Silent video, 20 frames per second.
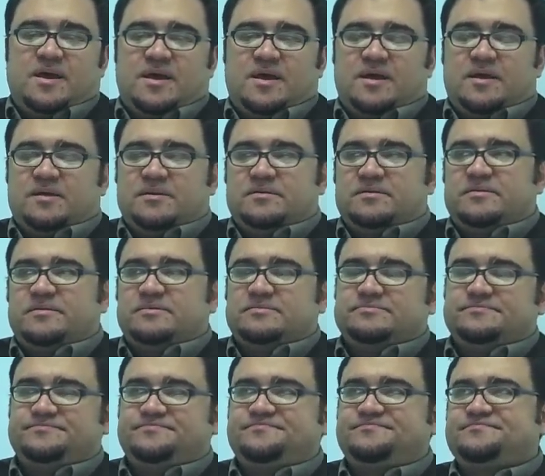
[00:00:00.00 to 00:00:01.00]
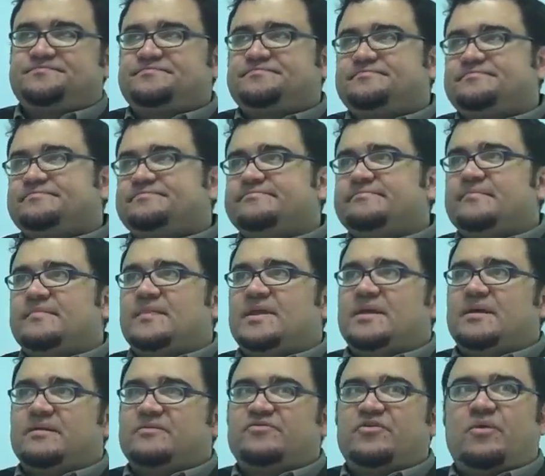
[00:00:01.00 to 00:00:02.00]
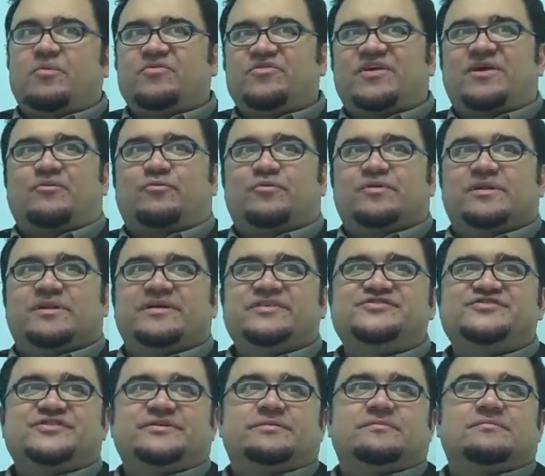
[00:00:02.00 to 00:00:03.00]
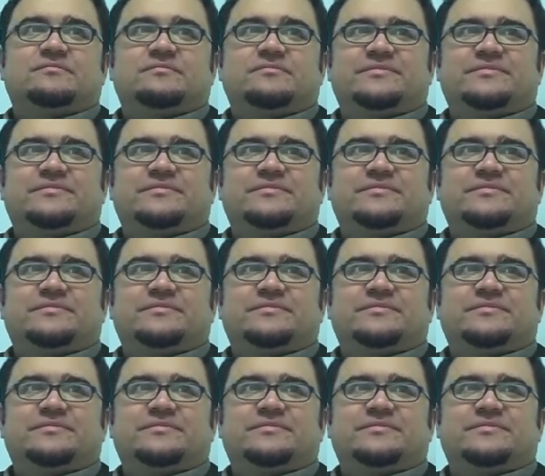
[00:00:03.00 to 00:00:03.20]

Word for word: and you know, it's almost like a religion.